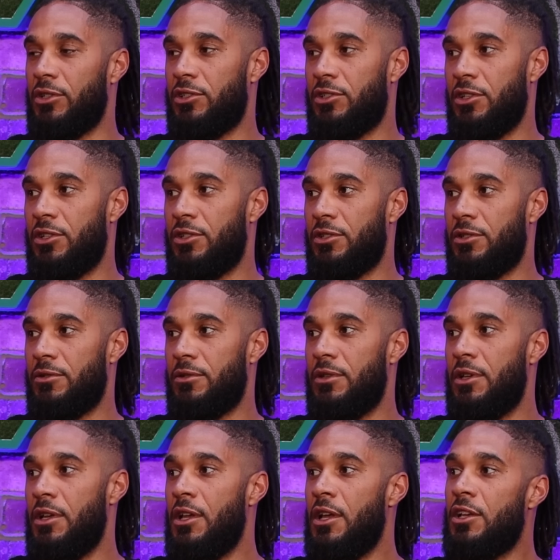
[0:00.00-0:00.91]
and amongst
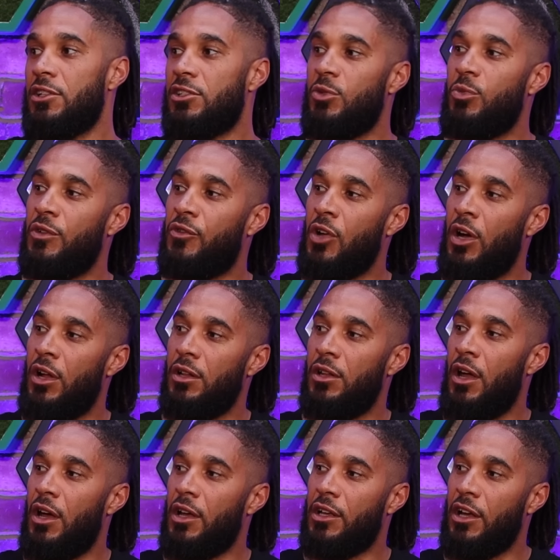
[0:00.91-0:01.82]
us. So we've
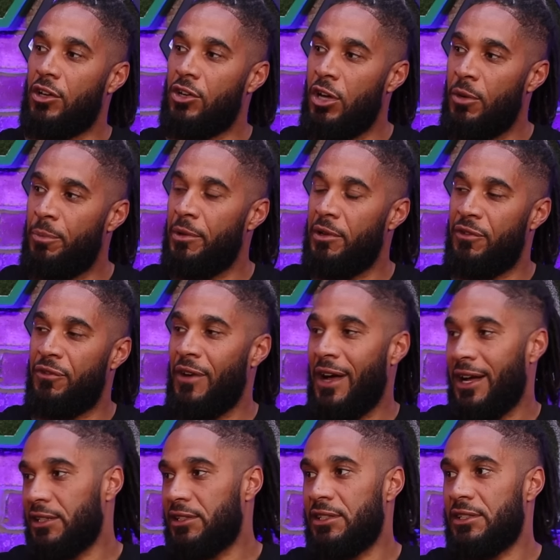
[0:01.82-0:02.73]
got like a couple of
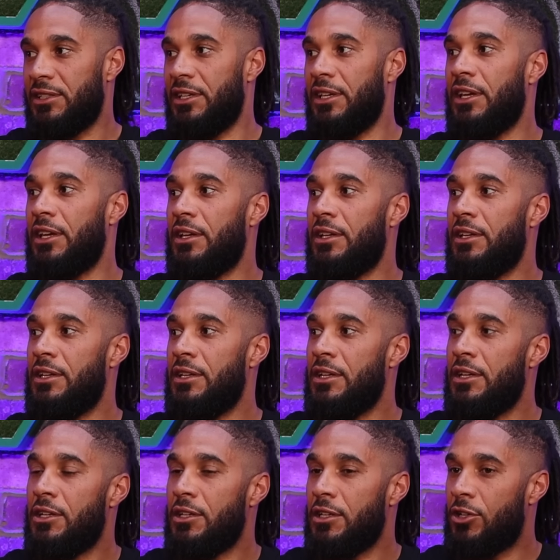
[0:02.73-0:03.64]
factors here.
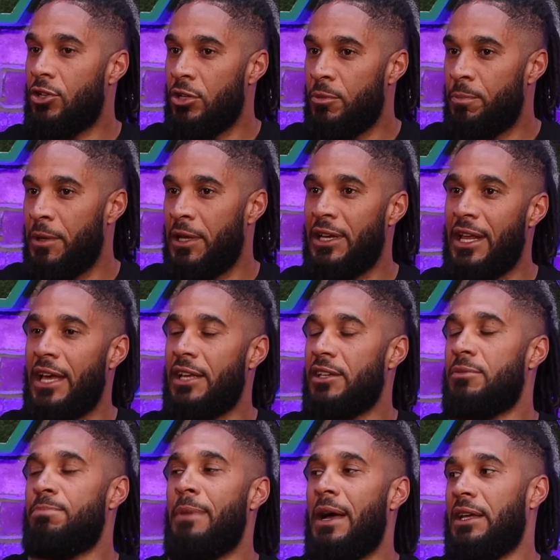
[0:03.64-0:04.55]
Could be an
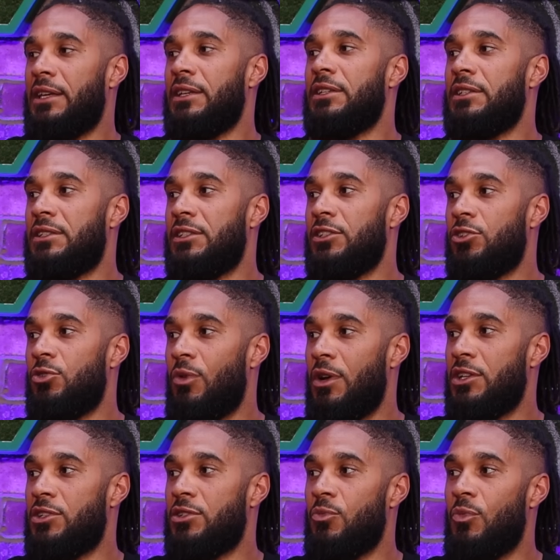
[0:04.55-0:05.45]
ex machina
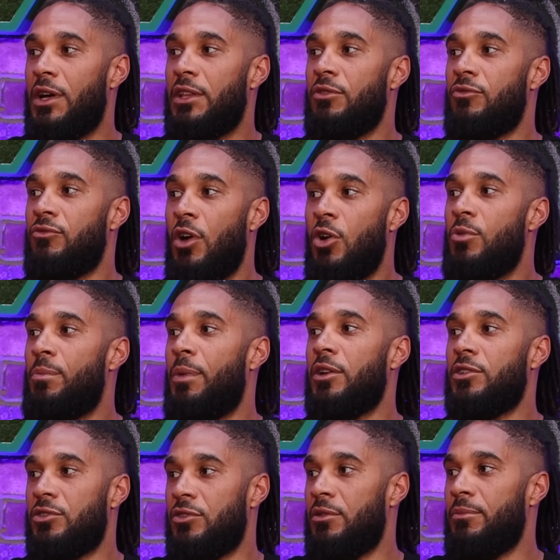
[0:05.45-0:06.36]
situation where the
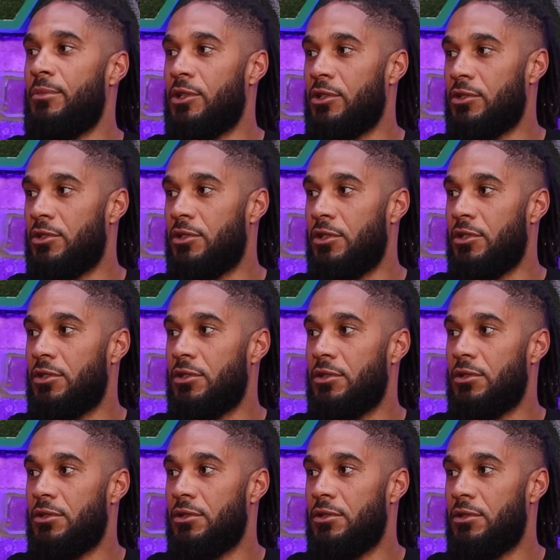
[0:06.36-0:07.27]
robots are amongst
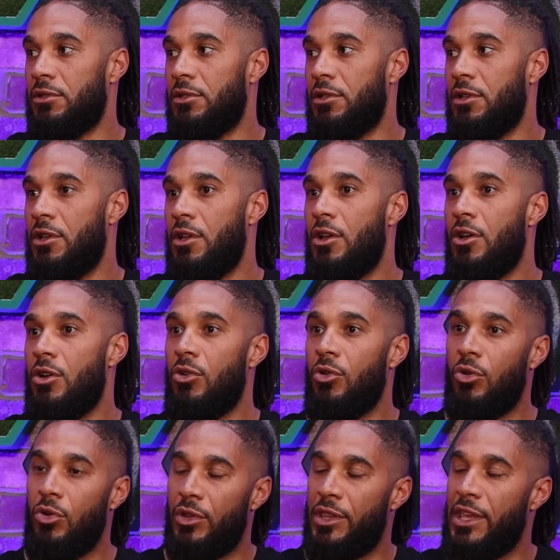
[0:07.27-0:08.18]
us,
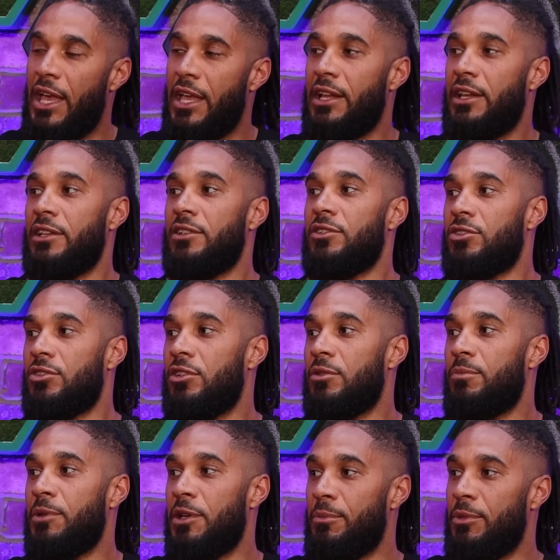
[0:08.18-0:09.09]
or the aliens
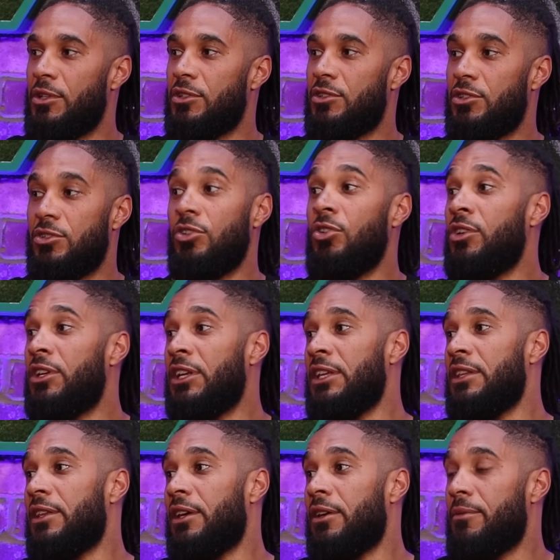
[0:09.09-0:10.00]
could be amongst us, or